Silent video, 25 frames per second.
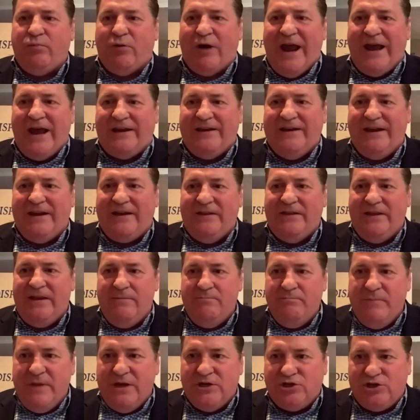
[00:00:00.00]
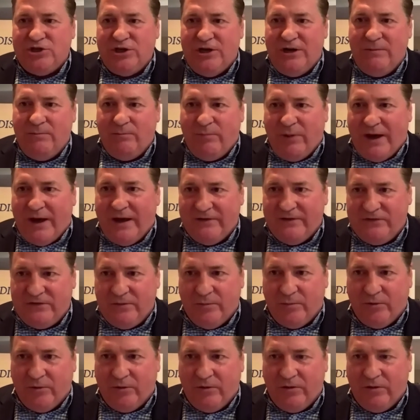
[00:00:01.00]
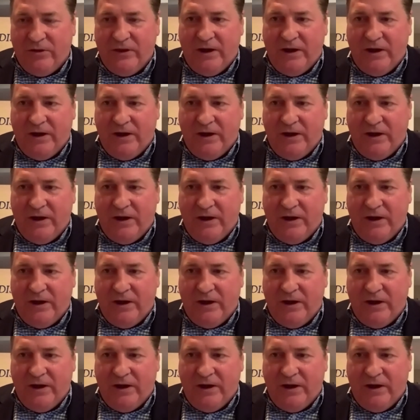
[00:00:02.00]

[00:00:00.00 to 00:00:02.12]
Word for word: practically mission impossible.